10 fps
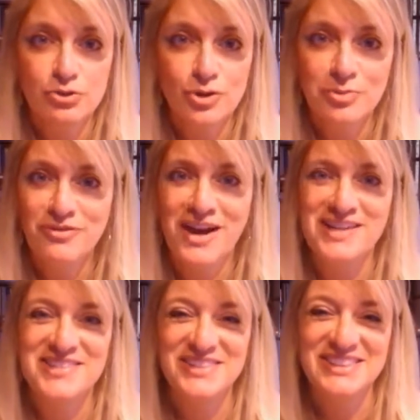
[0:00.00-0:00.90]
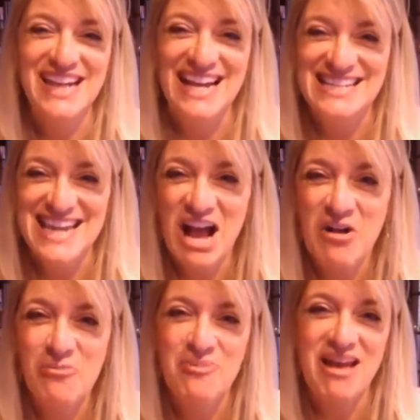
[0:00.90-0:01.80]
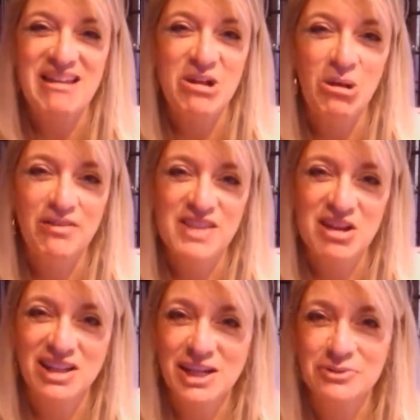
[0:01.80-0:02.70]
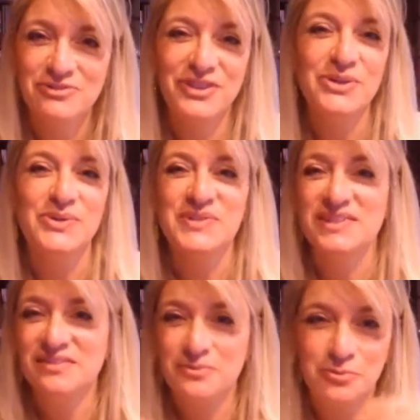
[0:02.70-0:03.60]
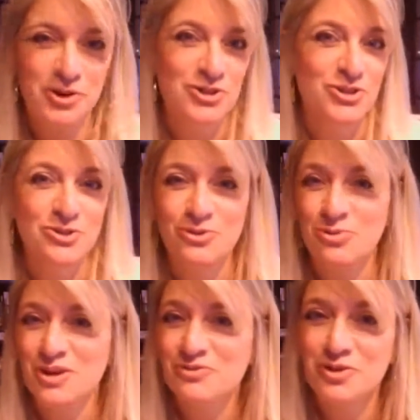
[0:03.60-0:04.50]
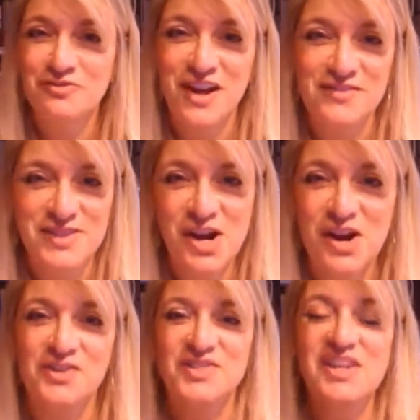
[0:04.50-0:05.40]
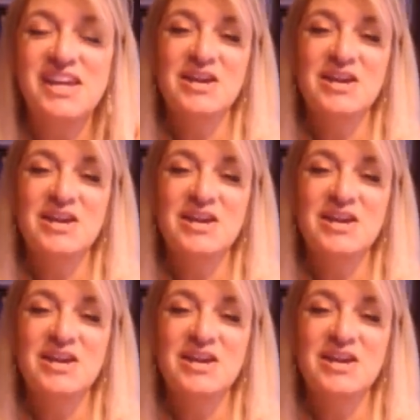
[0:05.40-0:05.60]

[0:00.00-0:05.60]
TripAdvisor and Yelp and all of the online reviews and 1, 2, 3, 4, 5 stars,